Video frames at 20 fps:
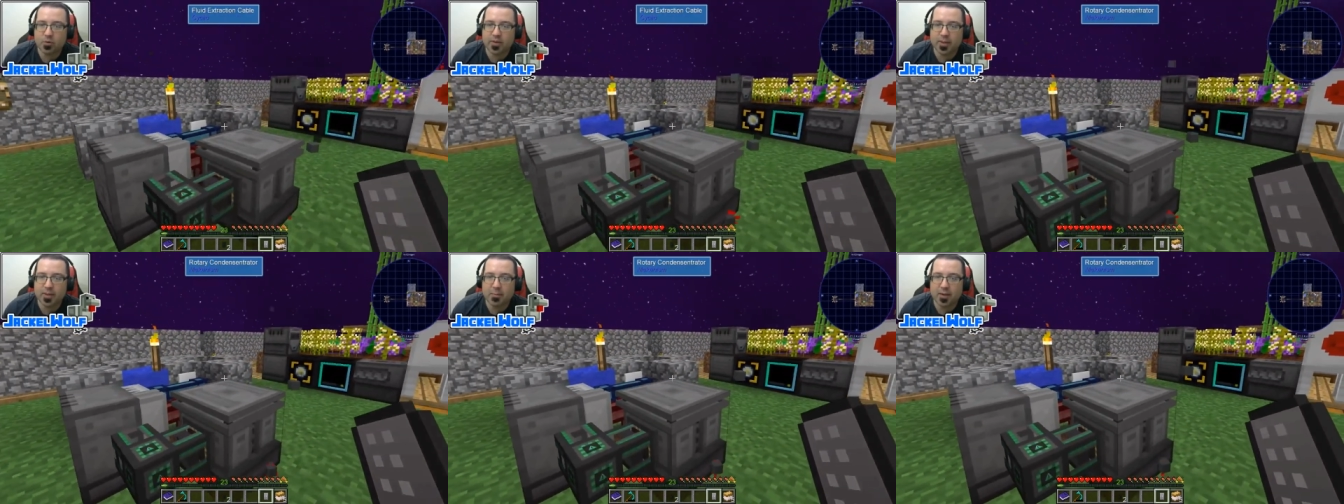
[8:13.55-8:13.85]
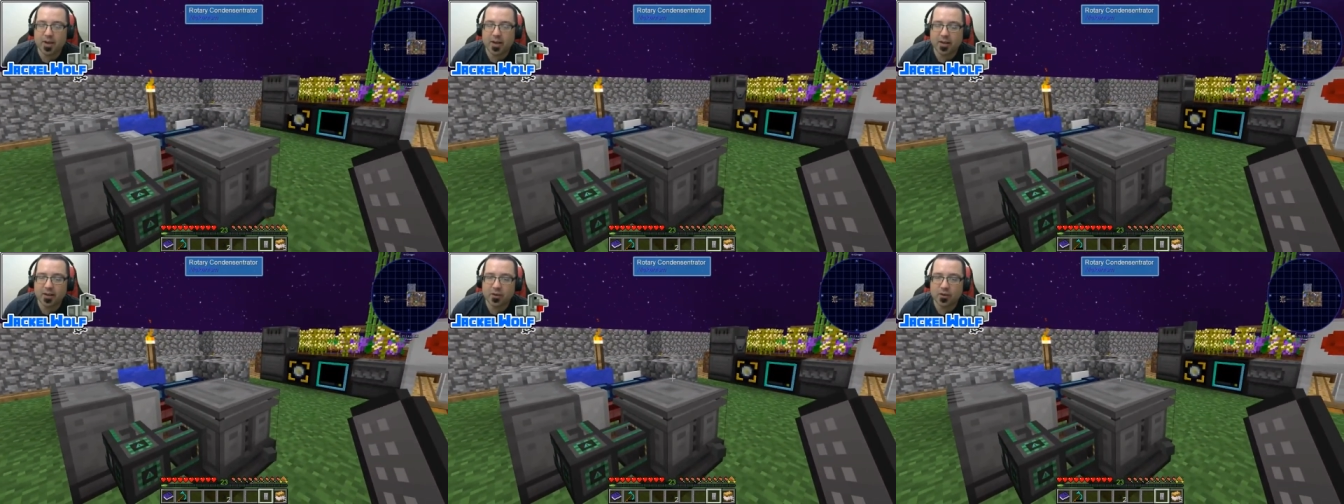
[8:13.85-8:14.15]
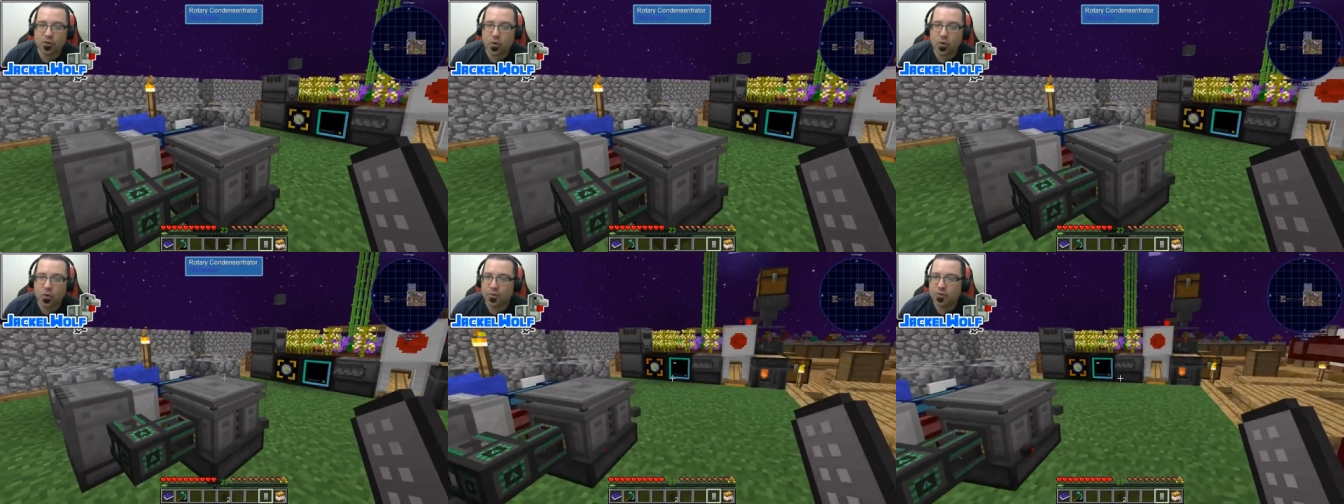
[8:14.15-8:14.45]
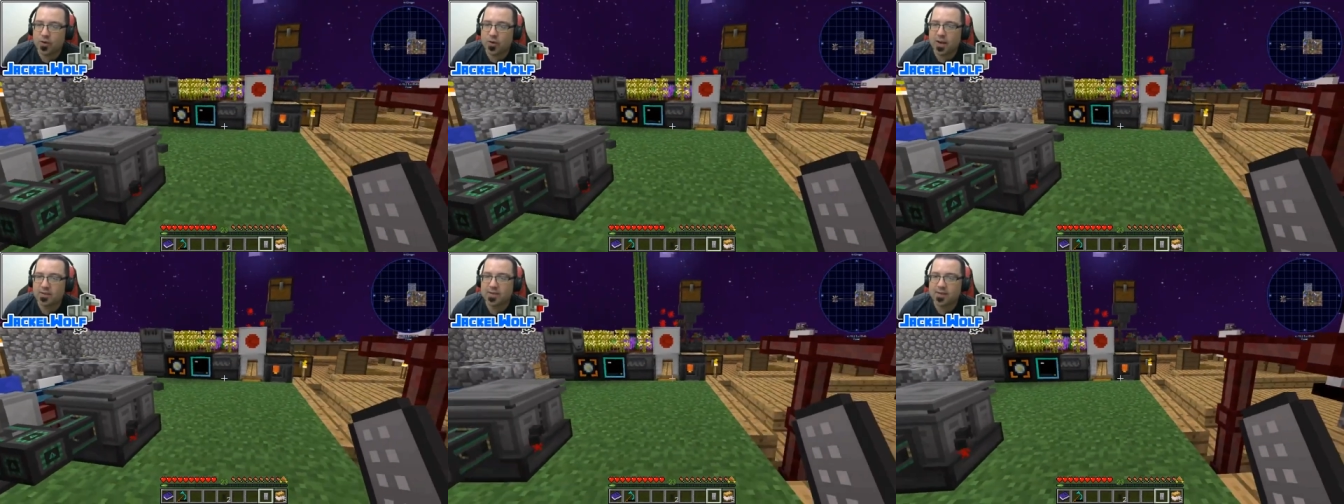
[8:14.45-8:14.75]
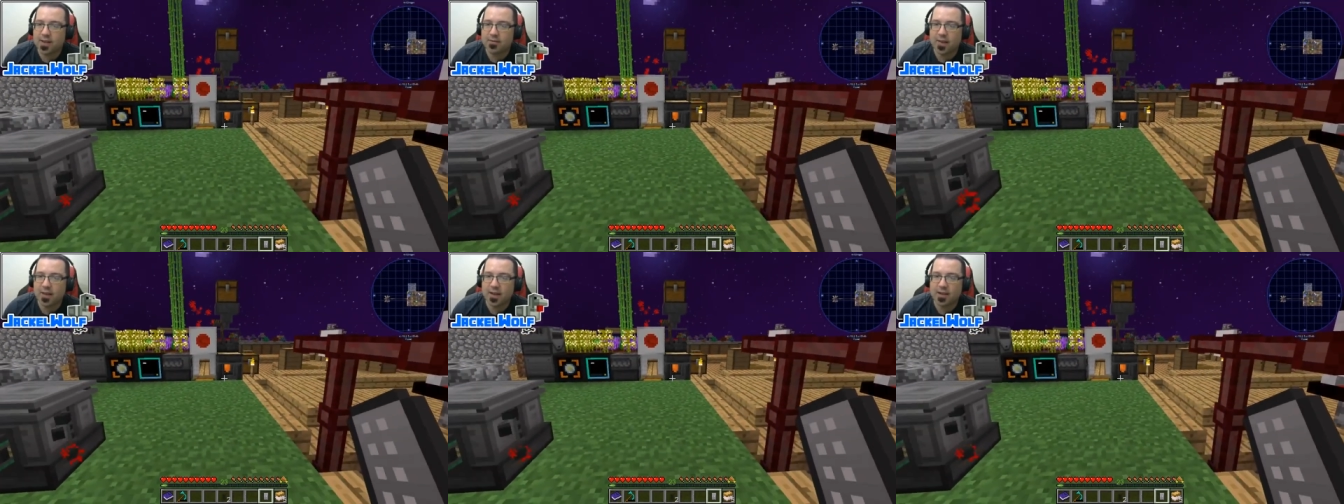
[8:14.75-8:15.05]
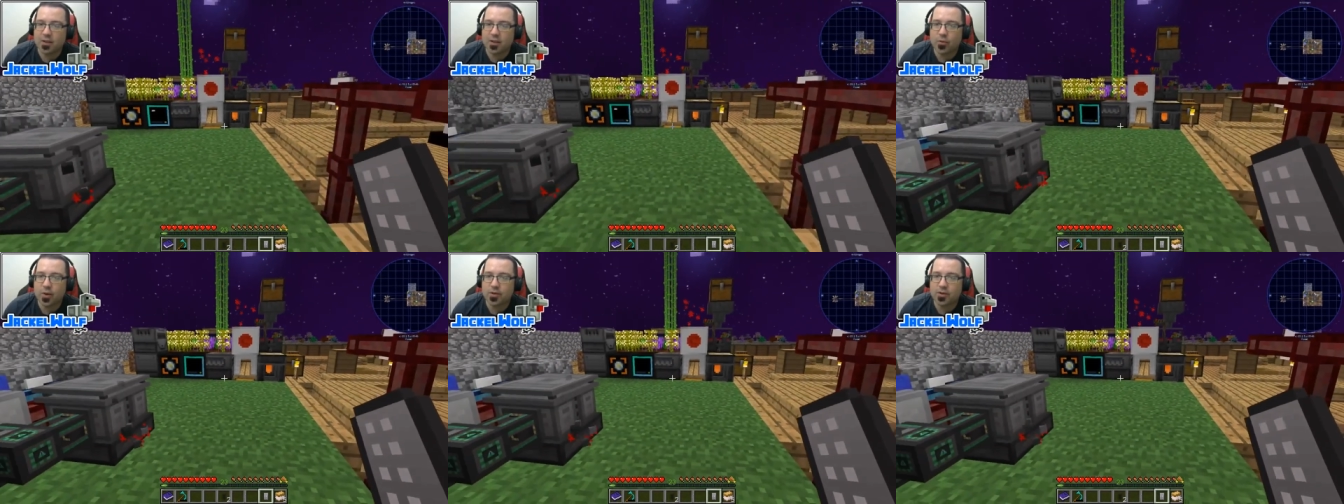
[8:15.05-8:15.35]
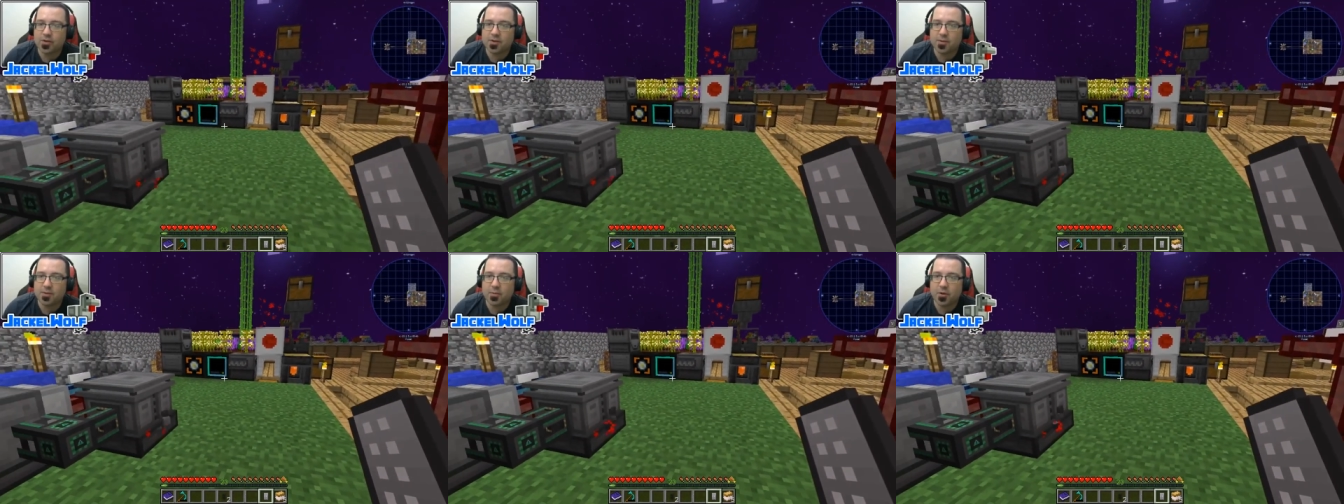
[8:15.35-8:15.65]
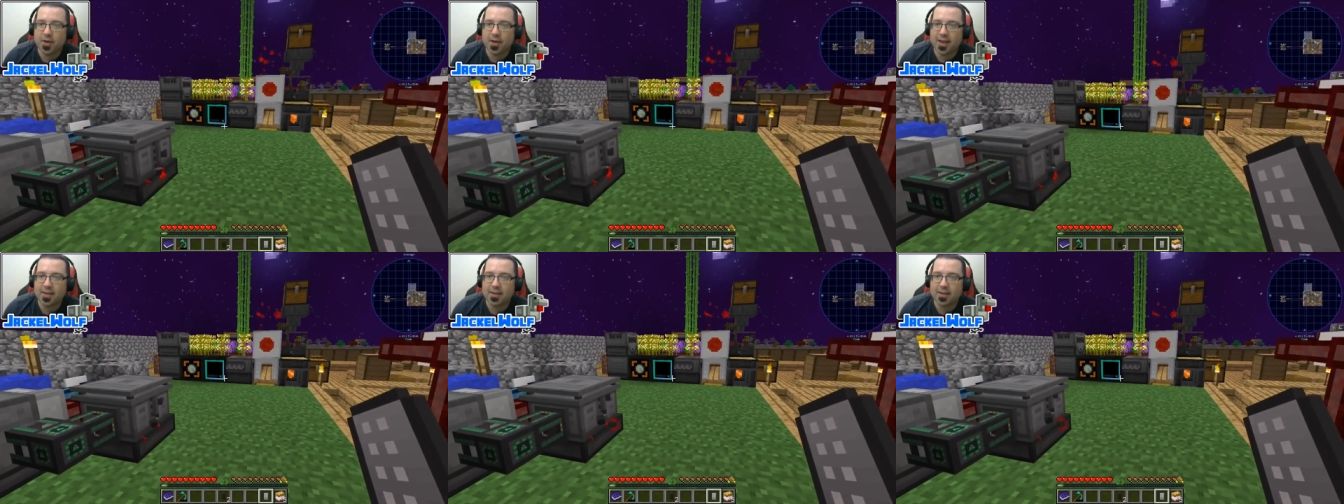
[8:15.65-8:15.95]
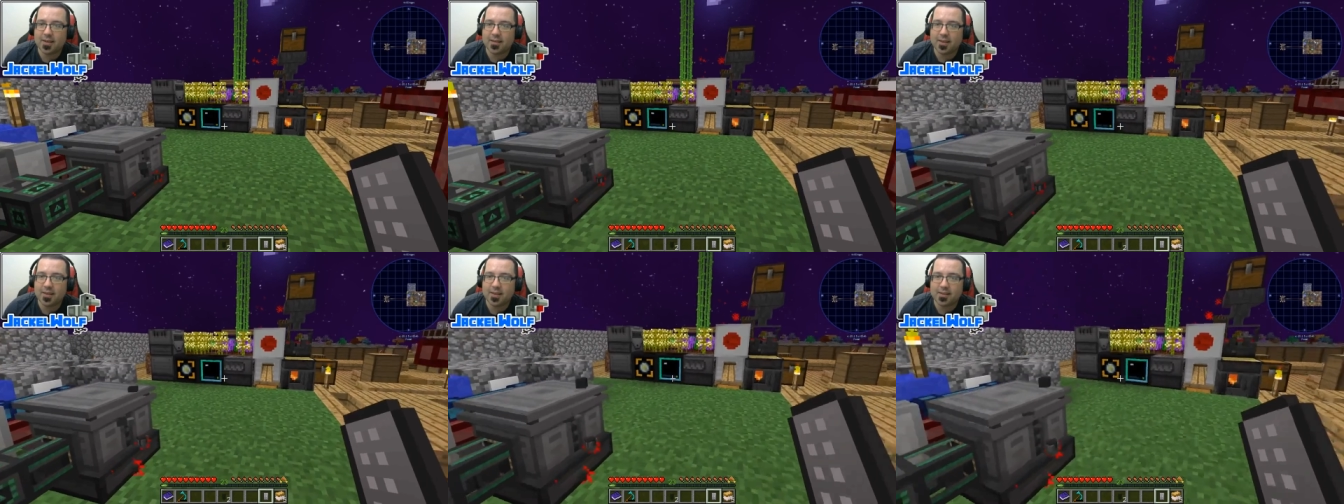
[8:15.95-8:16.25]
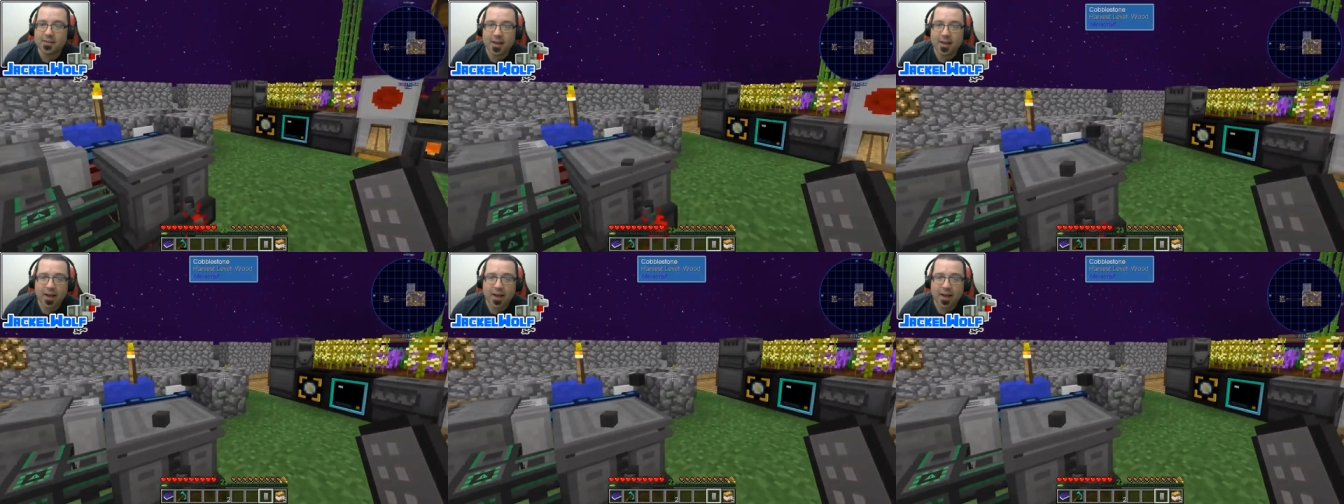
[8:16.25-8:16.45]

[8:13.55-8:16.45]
Let me know if you guys have any questions about any of this.